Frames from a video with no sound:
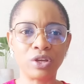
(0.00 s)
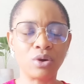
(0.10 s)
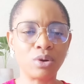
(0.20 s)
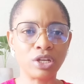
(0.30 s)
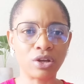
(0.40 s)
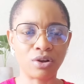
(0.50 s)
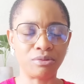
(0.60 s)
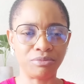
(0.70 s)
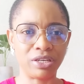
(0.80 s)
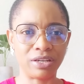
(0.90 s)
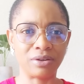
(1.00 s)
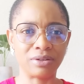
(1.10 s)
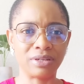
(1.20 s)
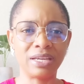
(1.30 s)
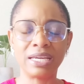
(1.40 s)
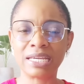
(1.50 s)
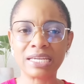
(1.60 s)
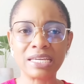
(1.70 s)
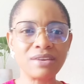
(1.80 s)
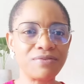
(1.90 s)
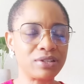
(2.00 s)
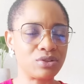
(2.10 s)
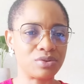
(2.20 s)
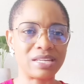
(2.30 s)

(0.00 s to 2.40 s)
Holy Communion. Give it to